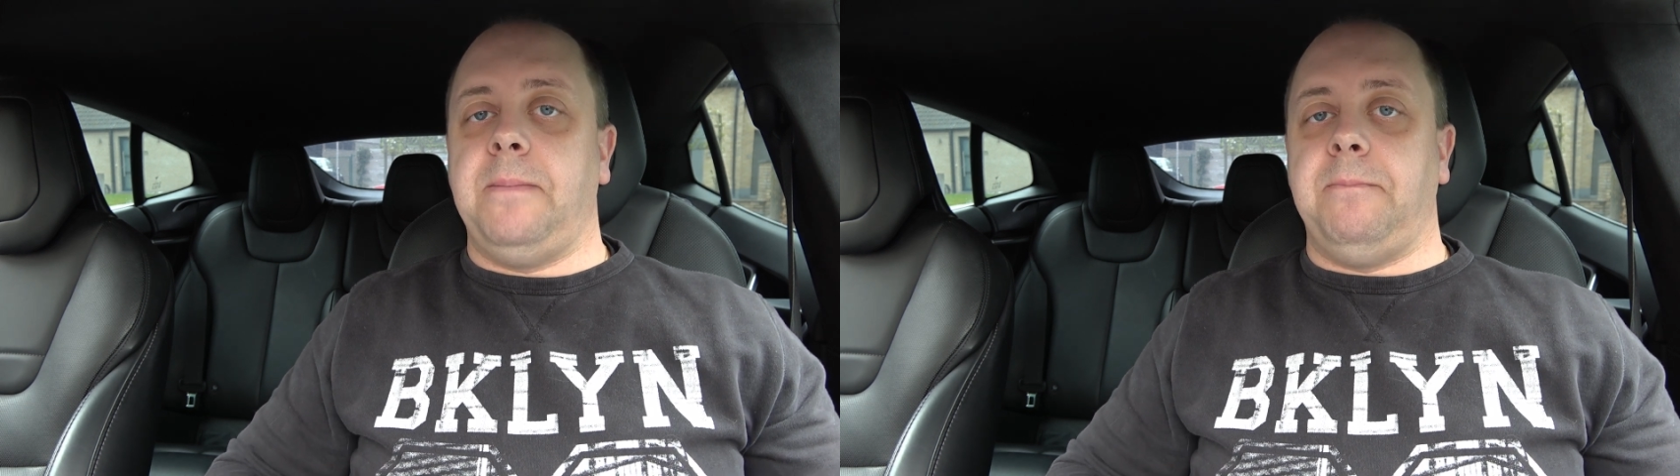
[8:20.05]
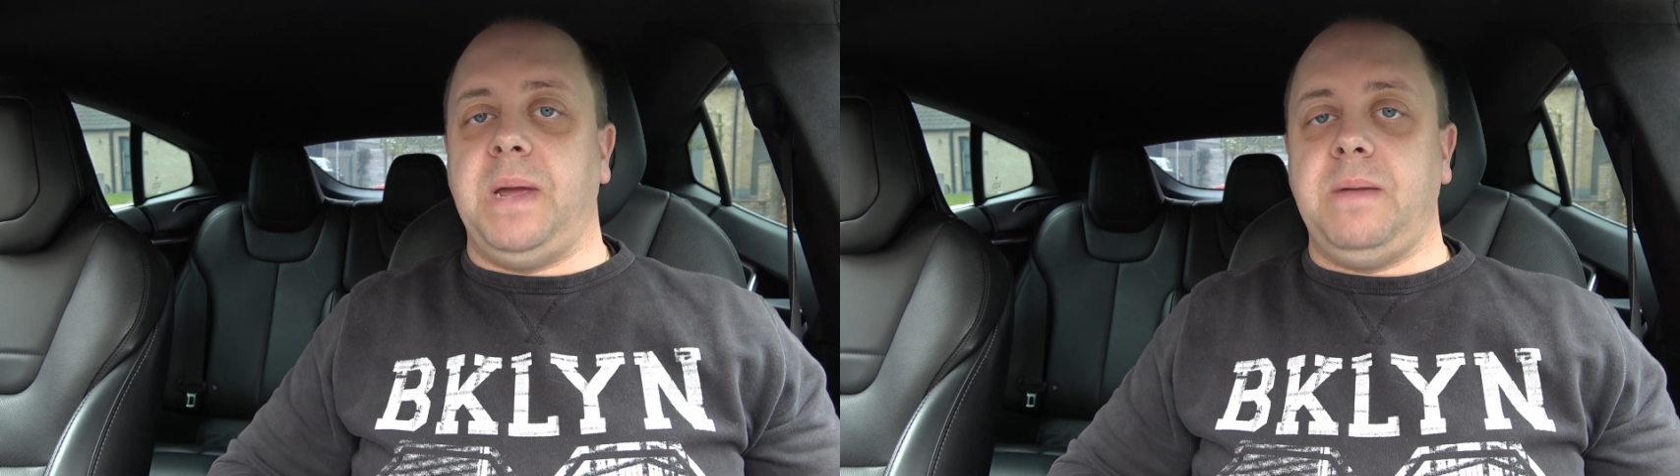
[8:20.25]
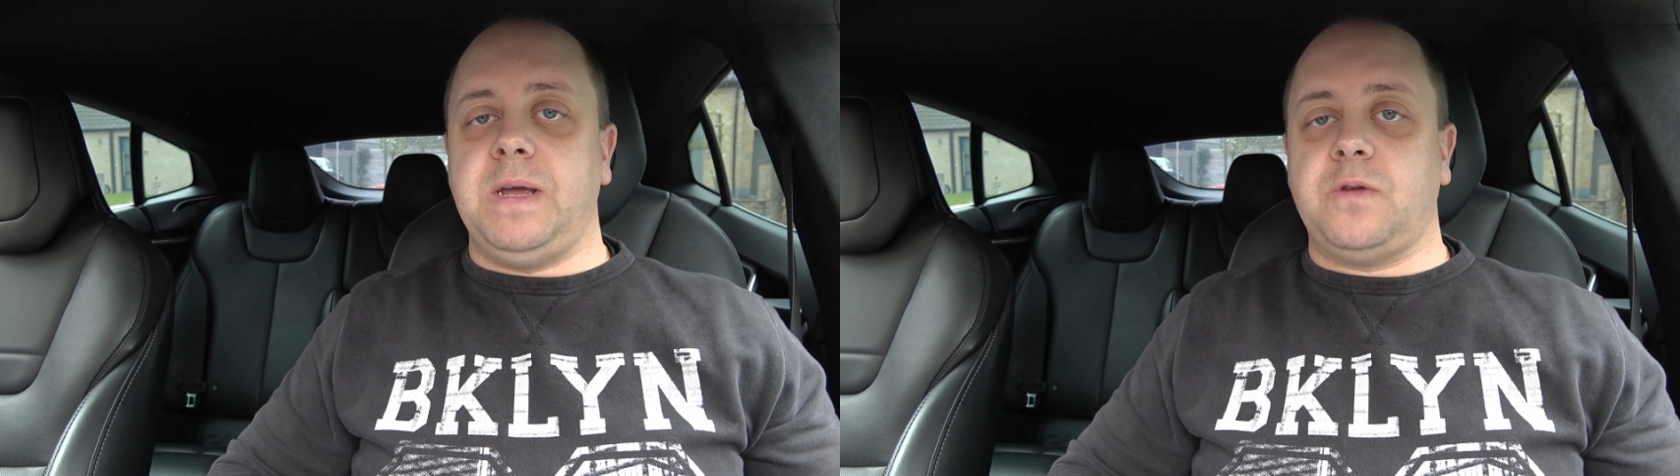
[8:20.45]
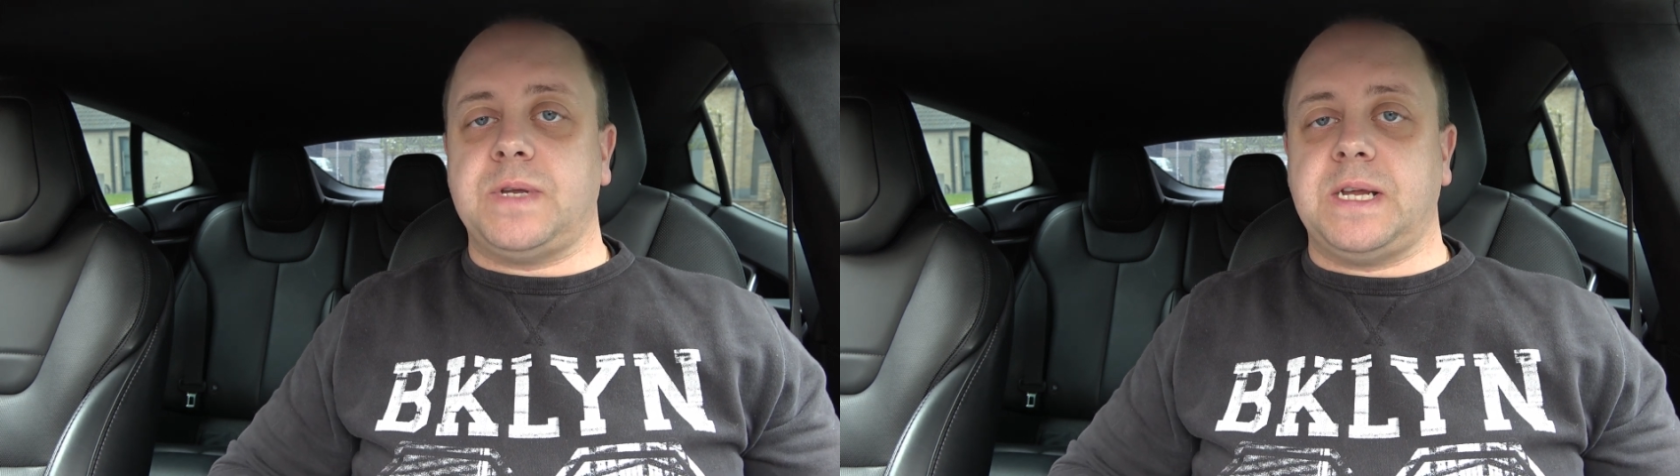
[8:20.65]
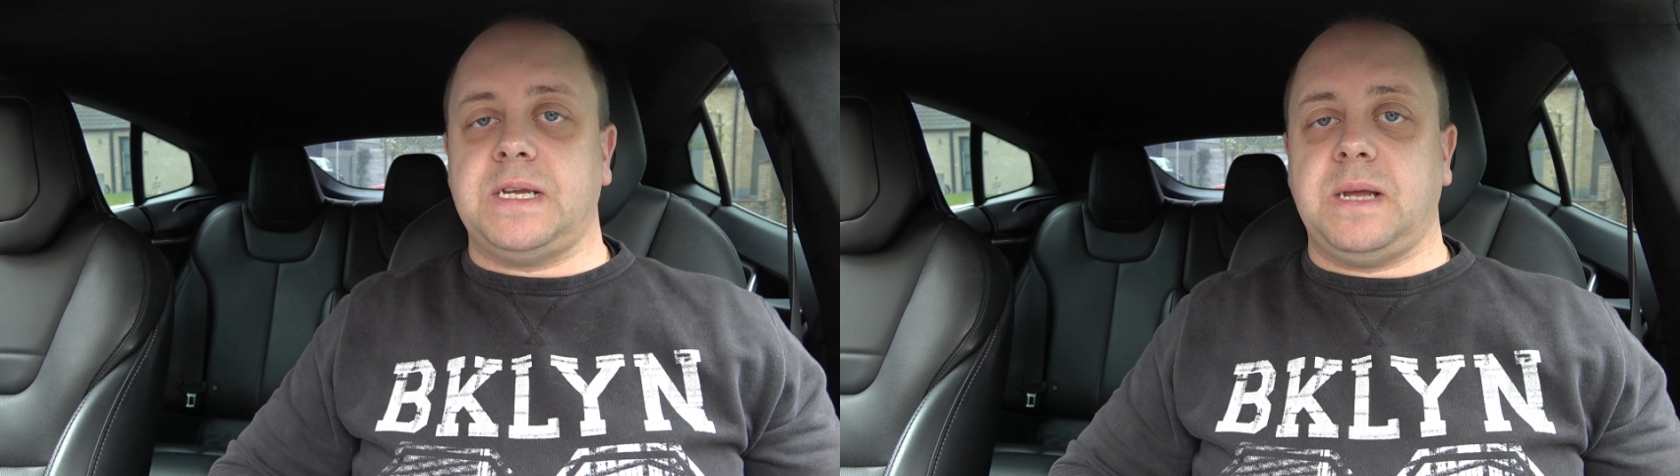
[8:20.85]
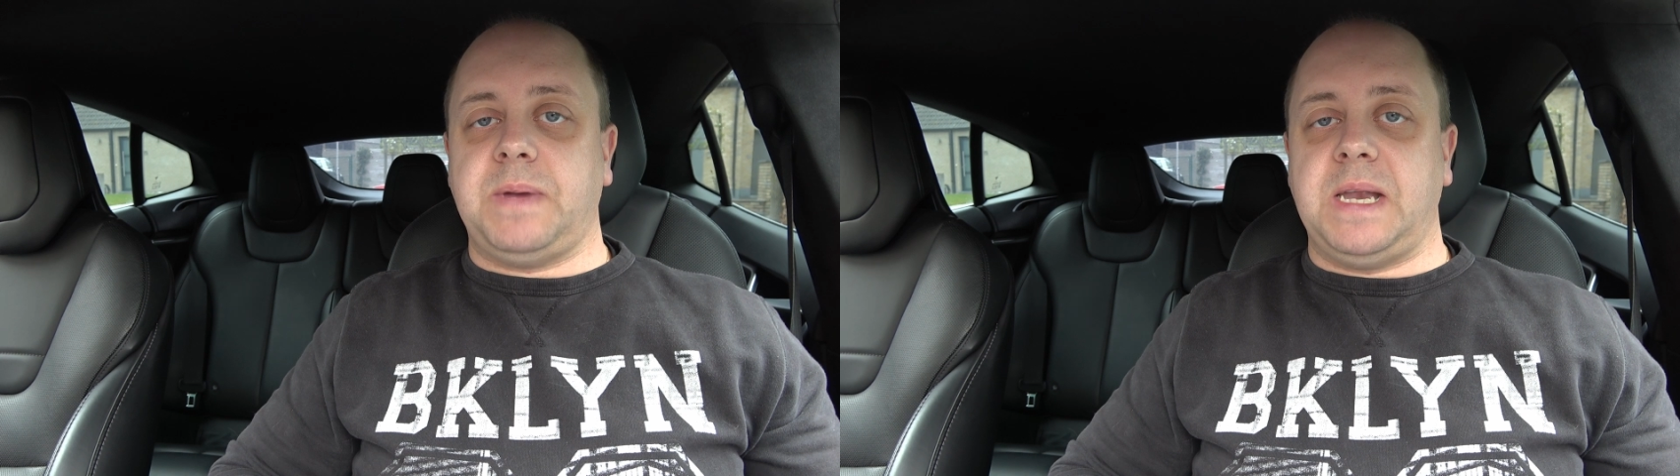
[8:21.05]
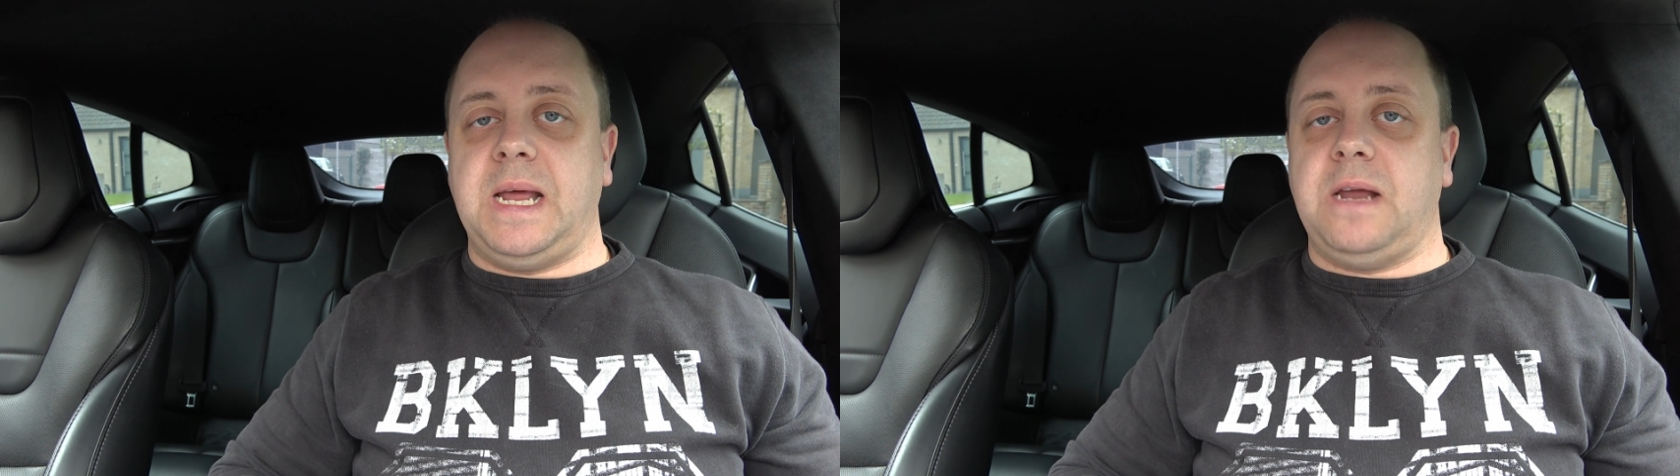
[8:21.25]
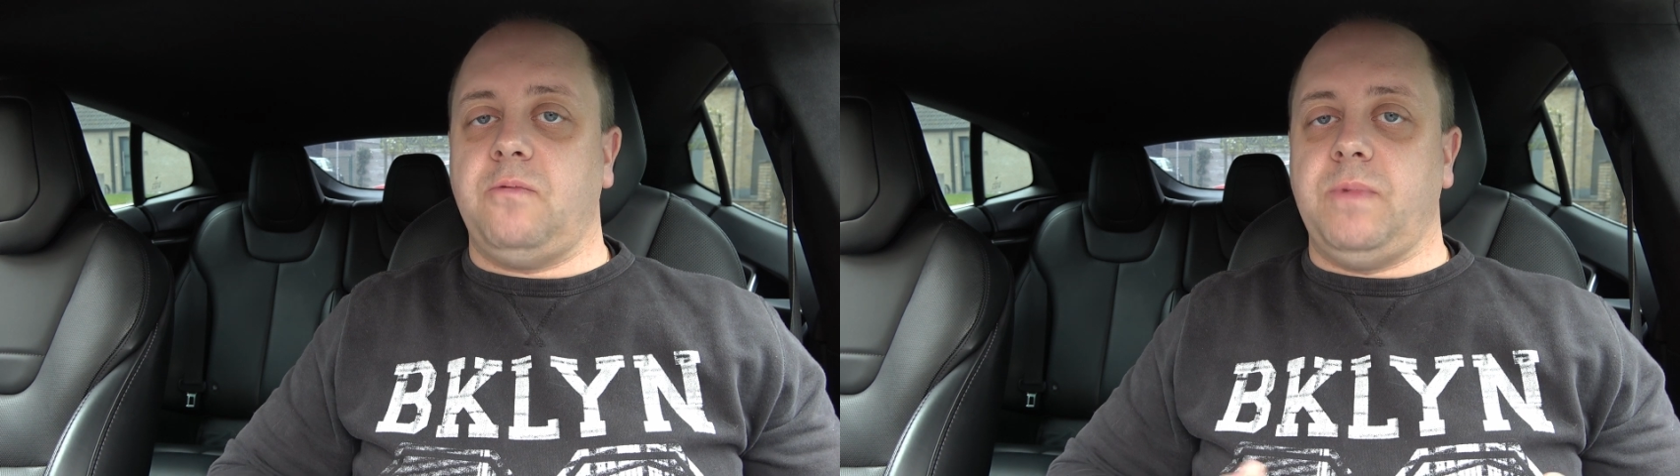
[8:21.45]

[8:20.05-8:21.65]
maybe it was accepted then,